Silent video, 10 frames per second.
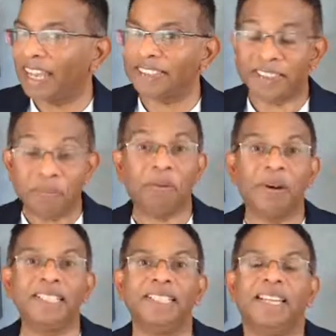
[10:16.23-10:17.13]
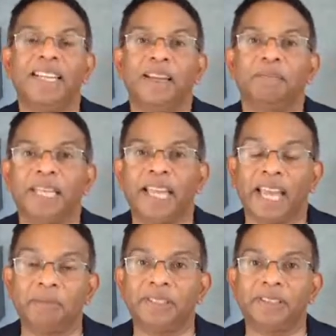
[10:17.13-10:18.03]
So number 1, being
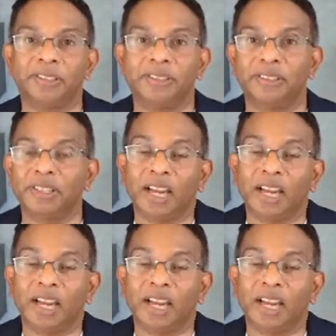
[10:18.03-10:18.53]
able to